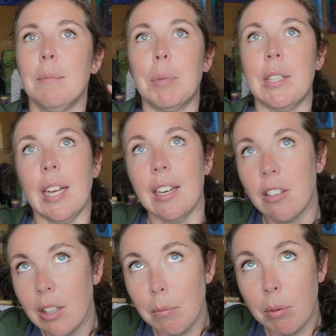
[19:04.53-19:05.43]

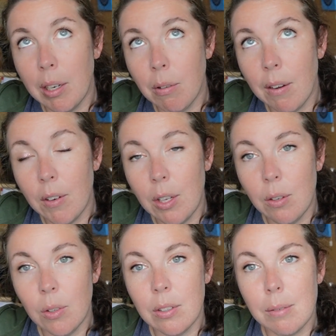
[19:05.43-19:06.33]
potentially bring
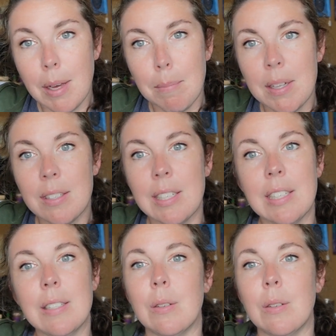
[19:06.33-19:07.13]
revenue to my business.